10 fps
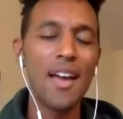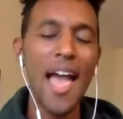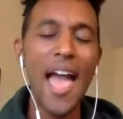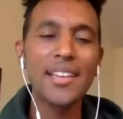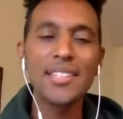
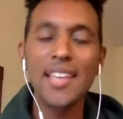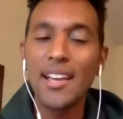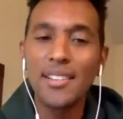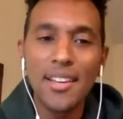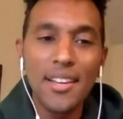
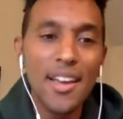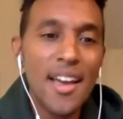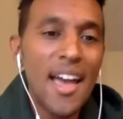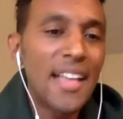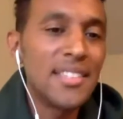exhaling,
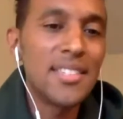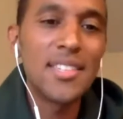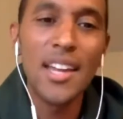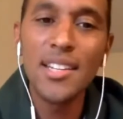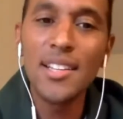and
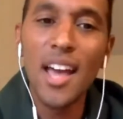sending